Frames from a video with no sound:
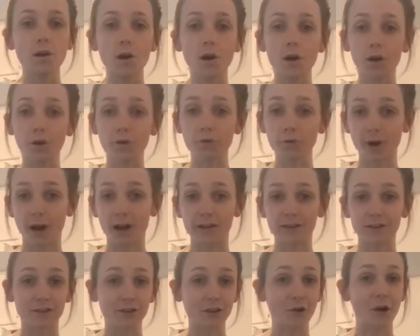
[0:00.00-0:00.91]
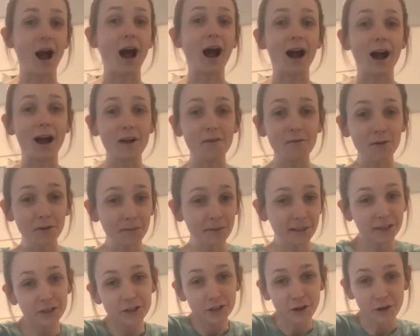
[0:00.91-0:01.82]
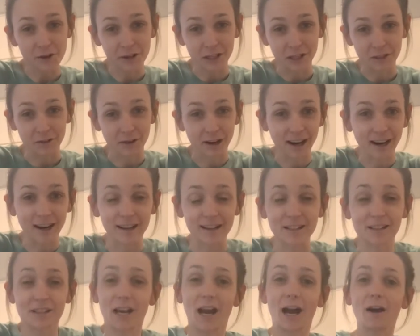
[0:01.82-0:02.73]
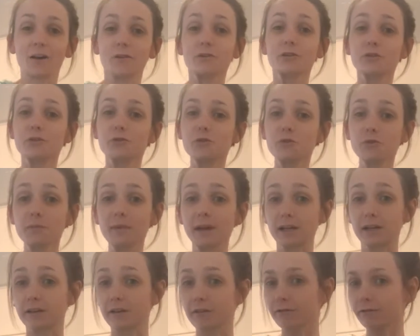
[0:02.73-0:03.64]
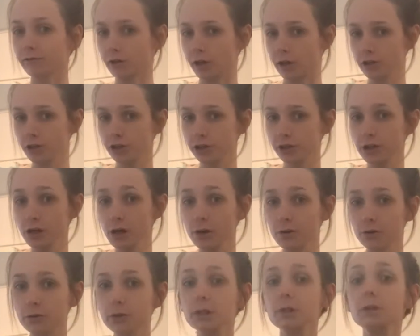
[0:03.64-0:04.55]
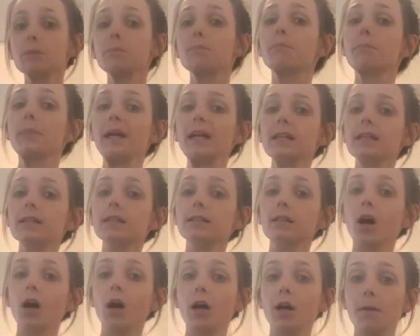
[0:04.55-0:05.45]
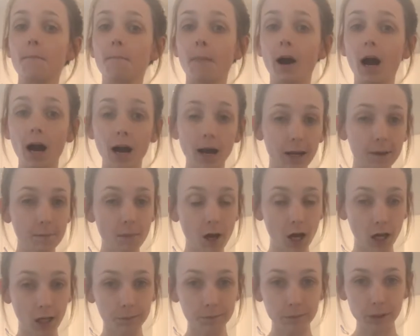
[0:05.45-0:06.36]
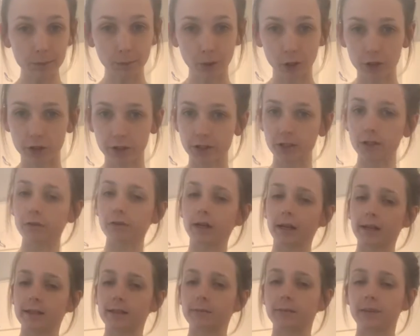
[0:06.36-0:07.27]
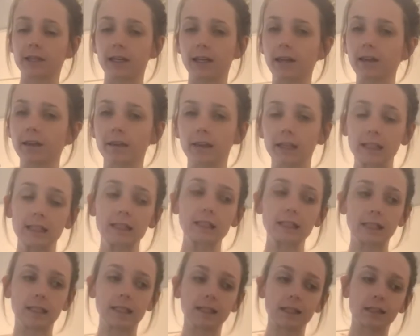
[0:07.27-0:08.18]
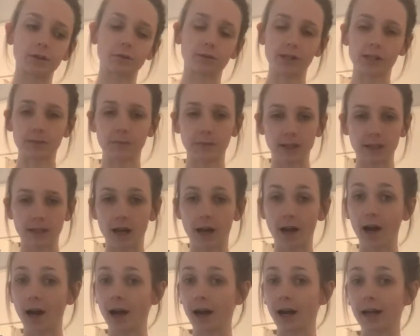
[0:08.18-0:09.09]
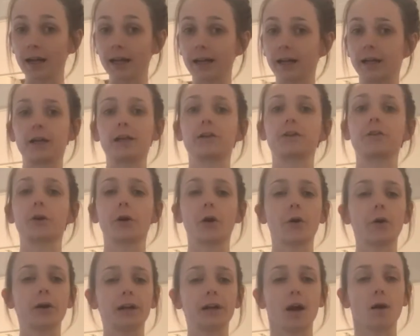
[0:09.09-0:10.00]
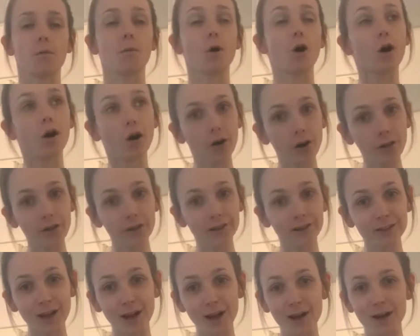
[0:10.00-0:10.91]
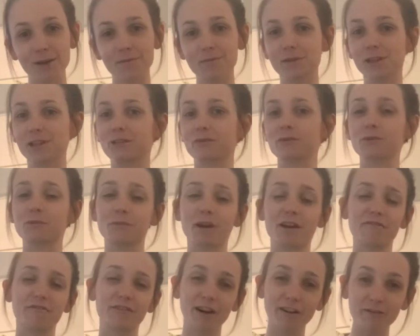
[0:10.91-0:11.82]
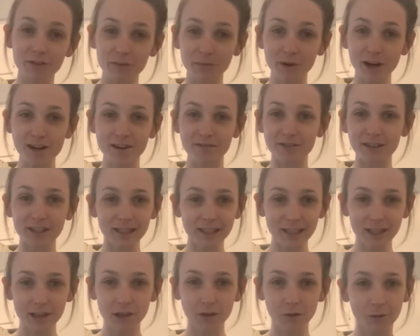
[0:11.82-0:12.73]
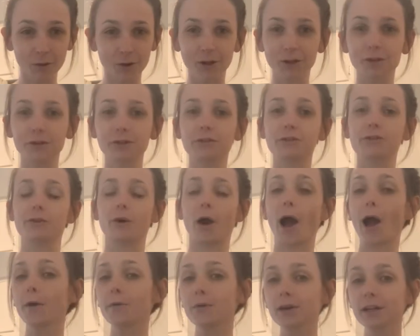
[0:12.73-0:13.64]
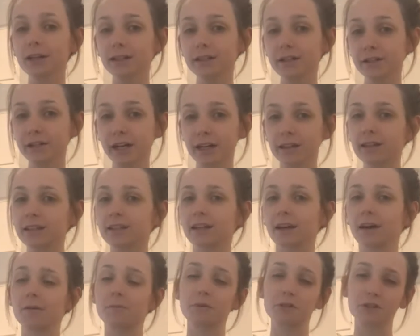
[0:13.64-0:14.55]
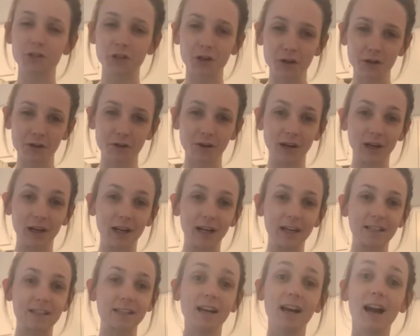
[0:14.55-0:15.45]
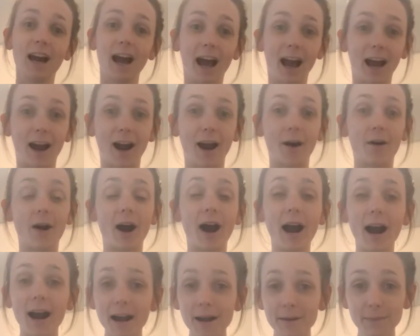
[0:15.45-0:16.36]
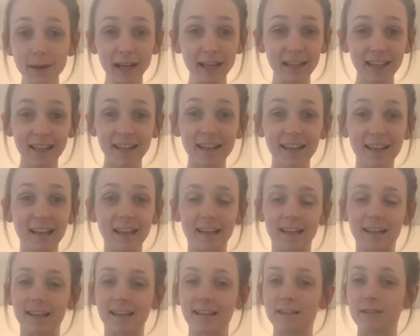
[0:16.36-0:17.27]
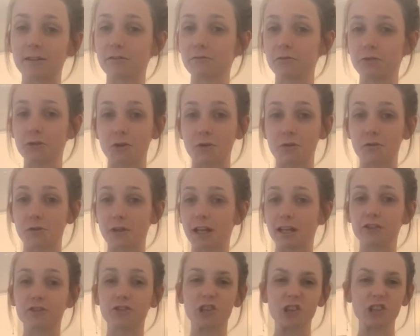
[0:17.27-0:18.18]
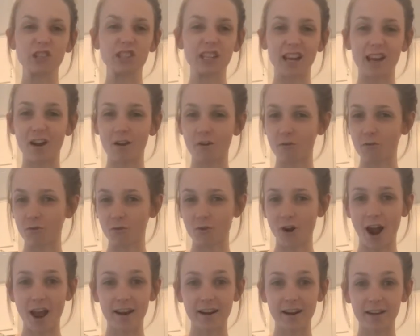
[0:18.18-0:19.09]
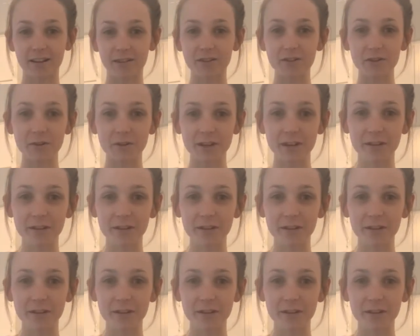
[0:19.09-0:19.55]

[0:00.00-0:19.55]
Alright, so I will be showing you guys how to make French toast based on my mom's personal recipe. This is the recipe that I ate growing up all the time. This was my favorite breakfast in the world, so I wanted to take the time to show you guys how I make it, and so let's just get right into it.